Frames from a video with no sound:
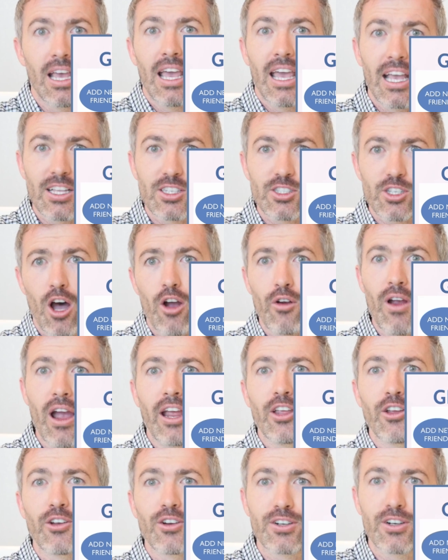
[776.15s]
It's all
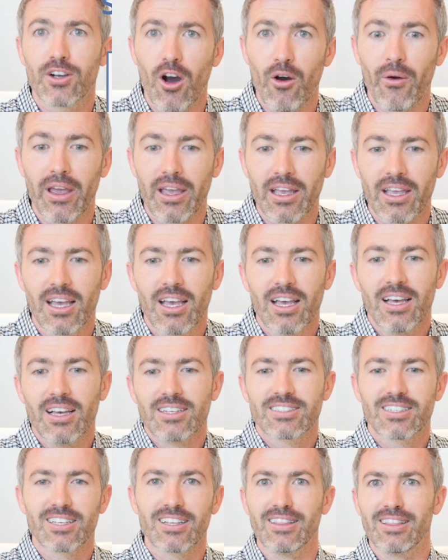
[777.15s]
right. You're going
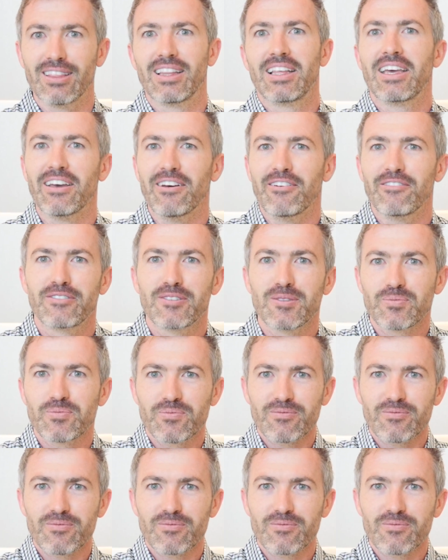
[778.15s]
to live.